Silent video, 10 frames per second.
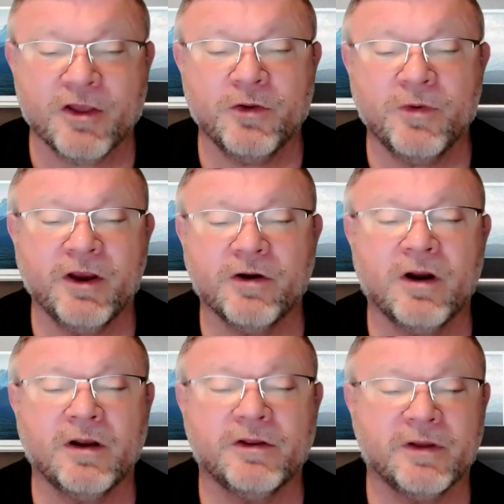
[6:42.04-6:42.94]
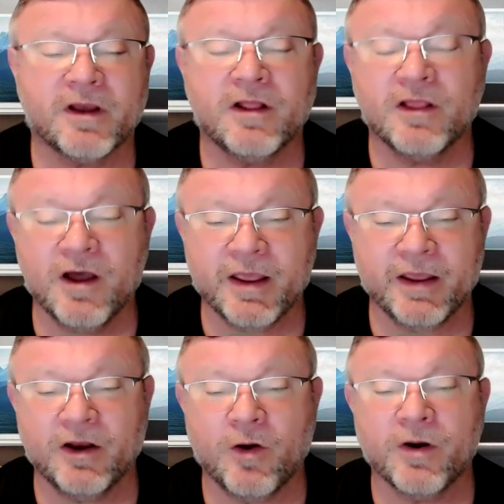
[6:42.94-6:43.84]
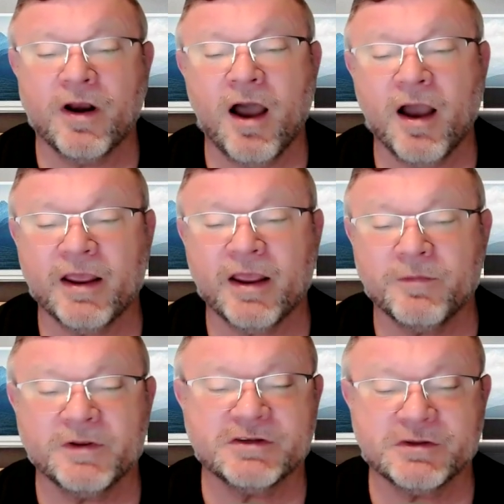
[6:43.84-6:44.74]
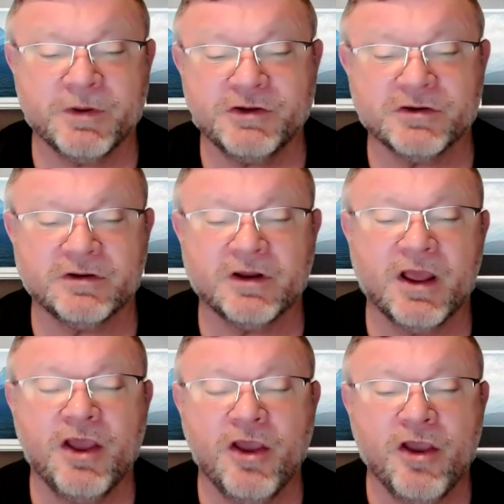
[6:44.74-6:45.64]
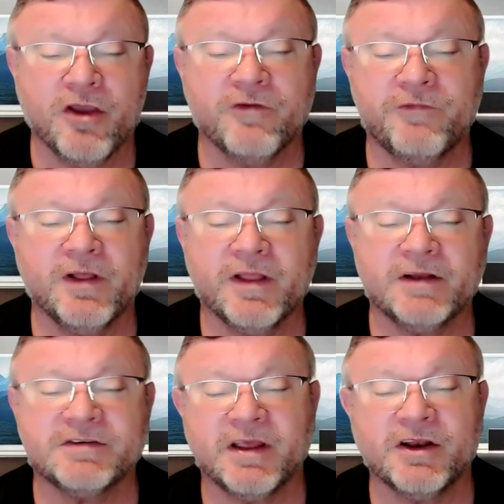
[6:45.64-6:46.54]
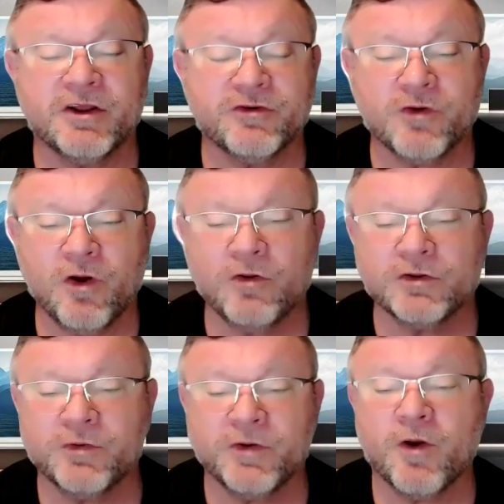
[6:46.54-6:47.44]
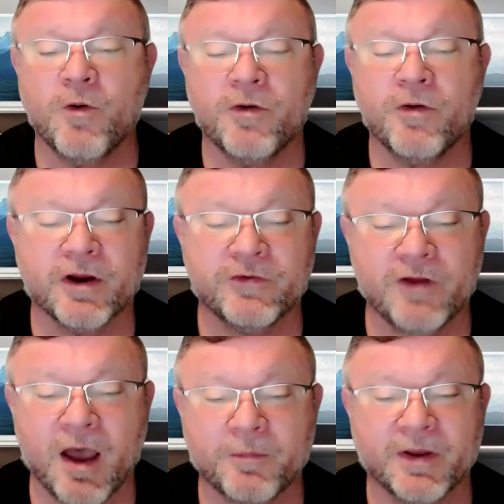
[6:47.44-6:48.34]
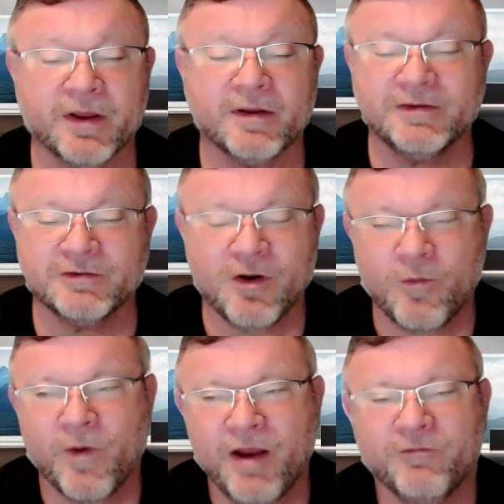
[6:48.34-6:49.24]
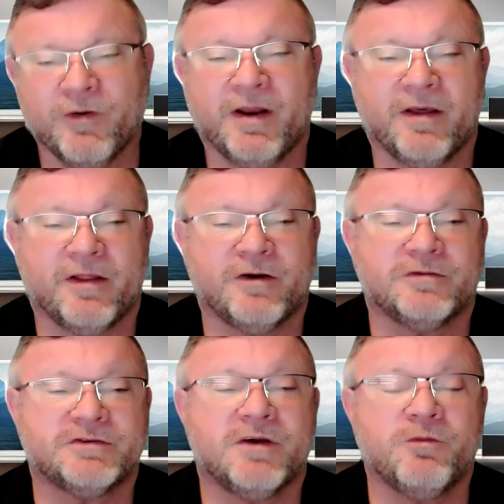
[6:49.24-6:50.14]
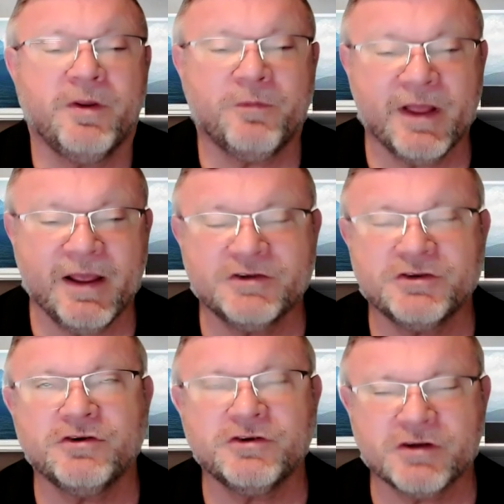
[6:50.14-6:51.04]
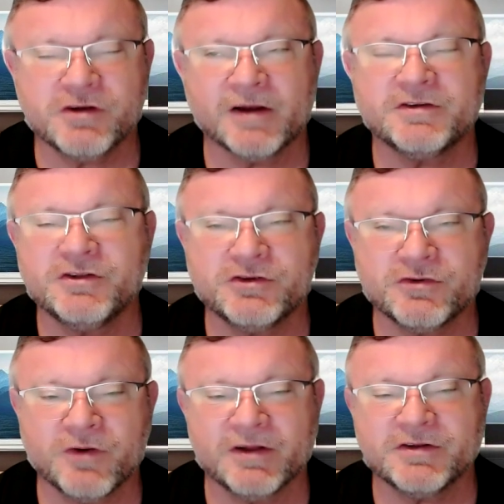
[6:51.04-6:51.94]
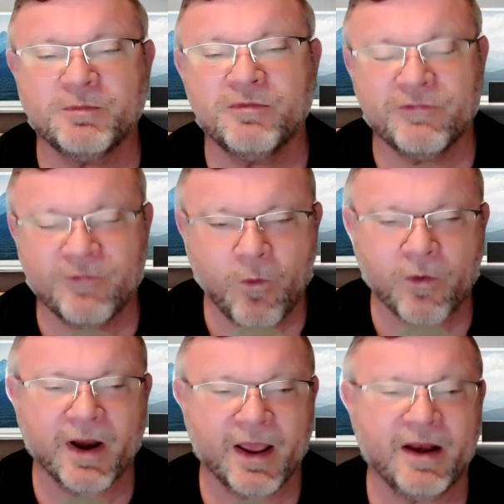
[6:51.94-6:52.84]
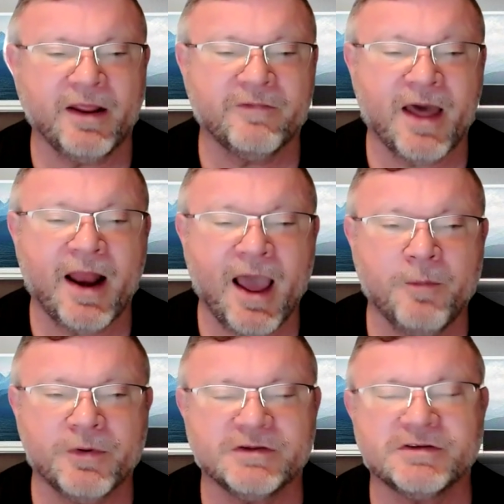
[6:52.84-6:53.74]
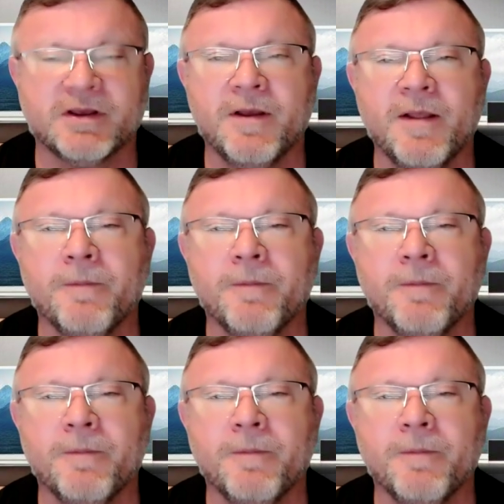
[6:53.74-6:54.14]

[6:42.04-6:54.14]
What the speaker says: You hear clunking or knocking from the suspension. You feel less in control during cornering or stopping. Don't wait for any of those. Replace your shocks and struts before any of that happens.